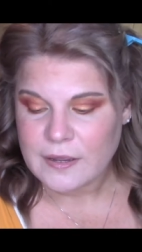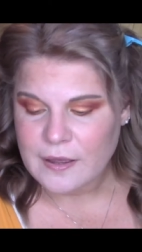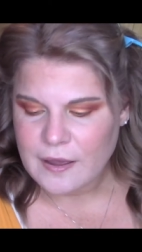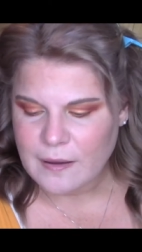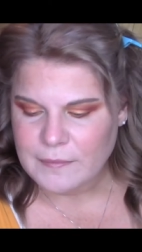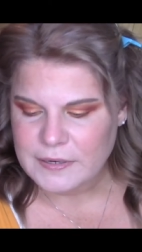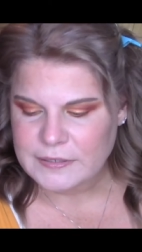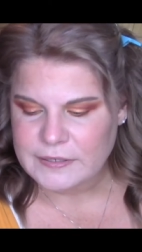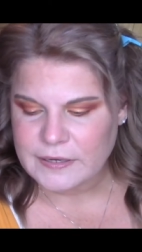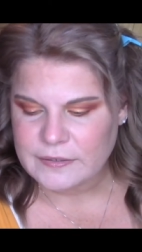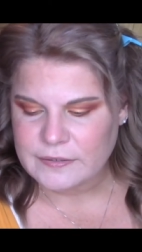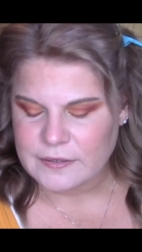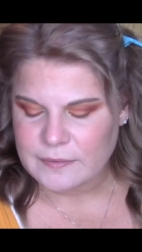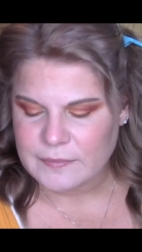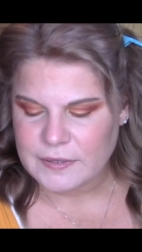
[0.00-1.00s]
I'm going to take
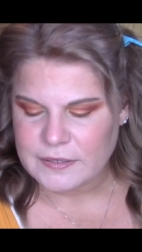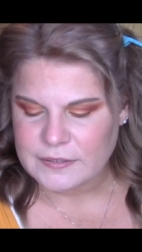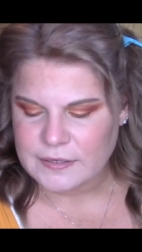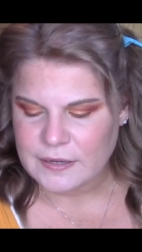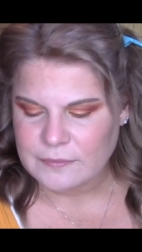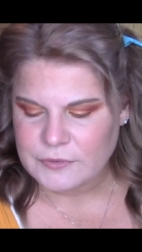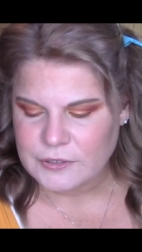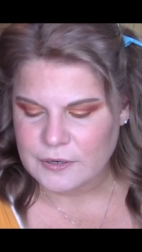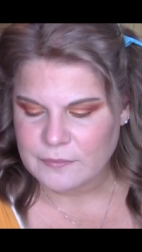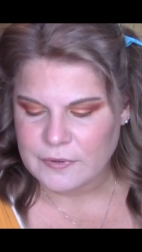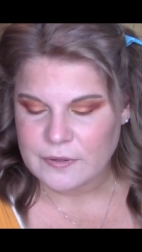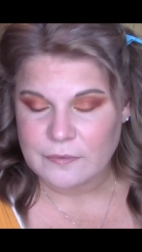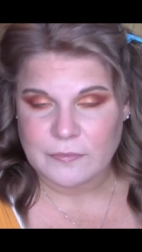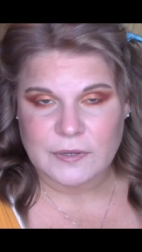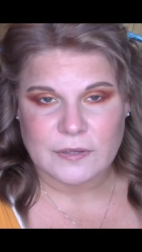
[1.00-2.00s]
some of the same shimmer
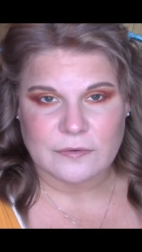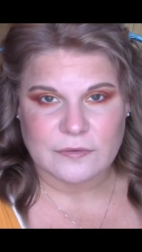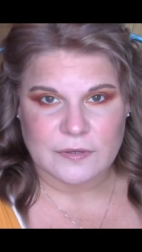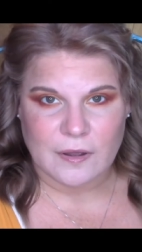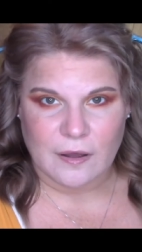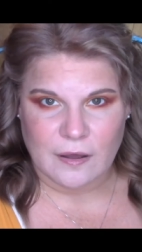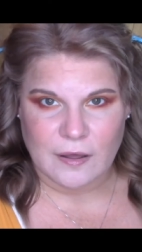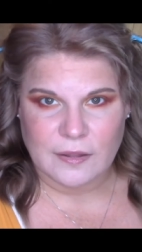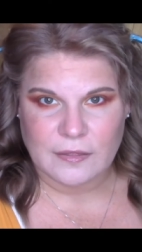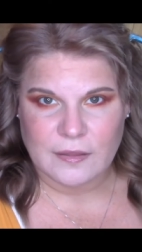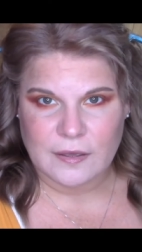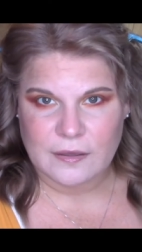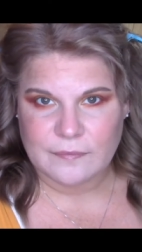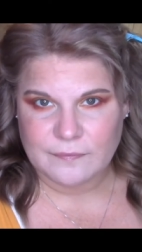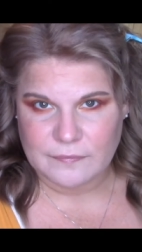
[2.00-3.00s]
that we used on
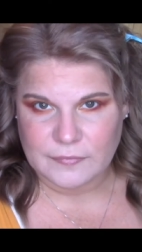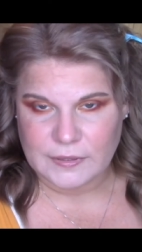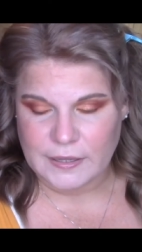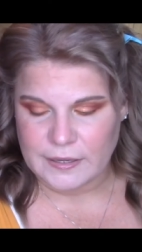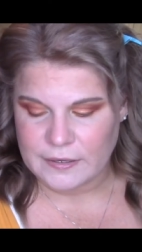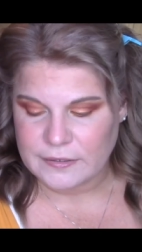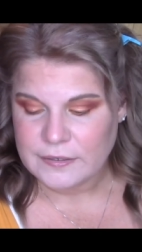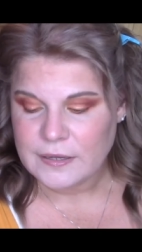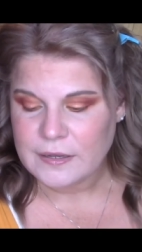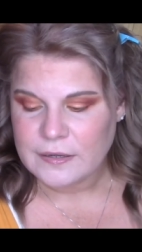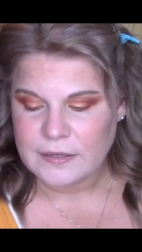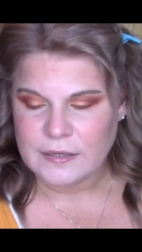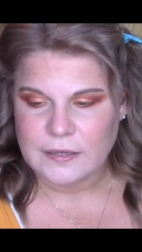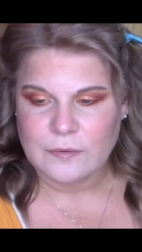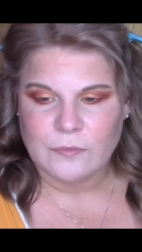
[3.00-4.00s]
the lid,
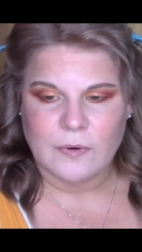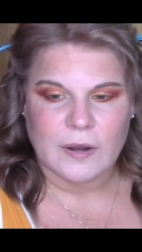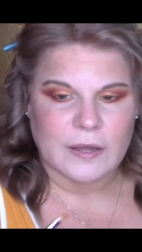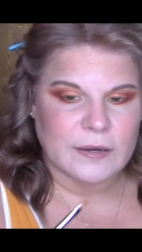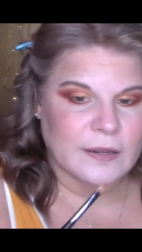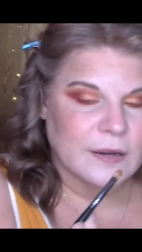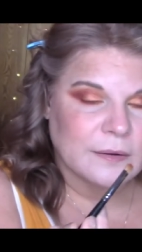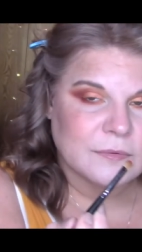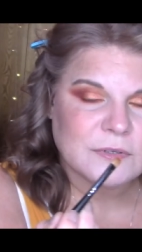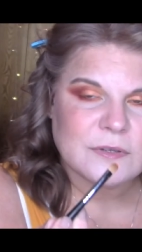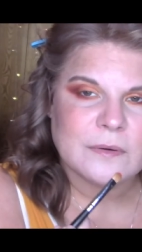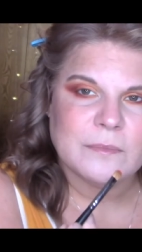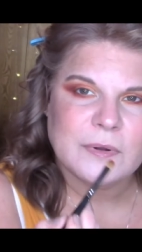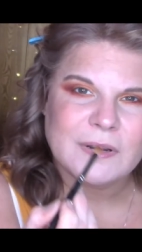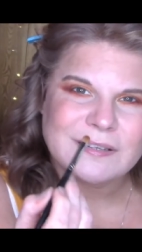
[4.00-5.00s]
E1, and I'm just
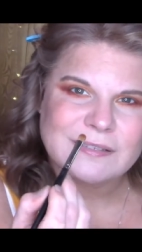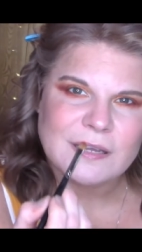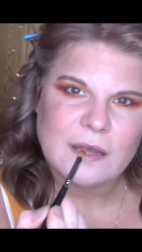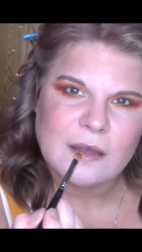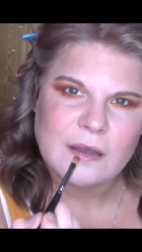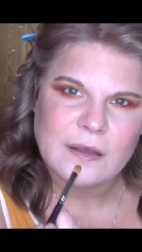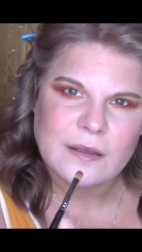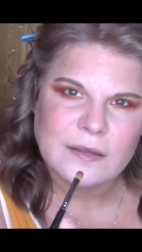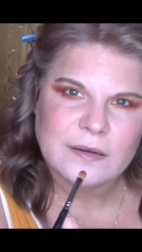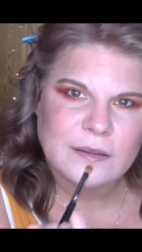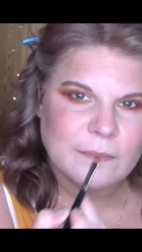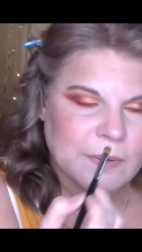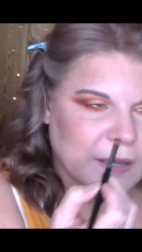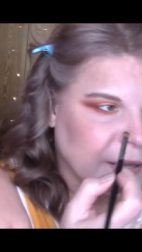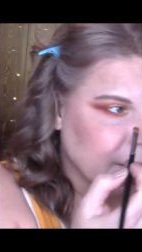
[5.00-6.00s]
going to put a
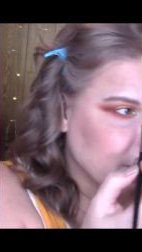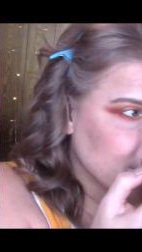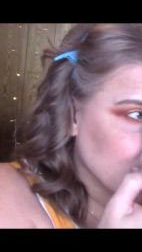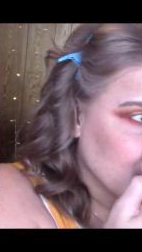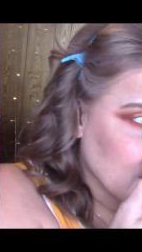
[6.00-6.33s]
tiny bit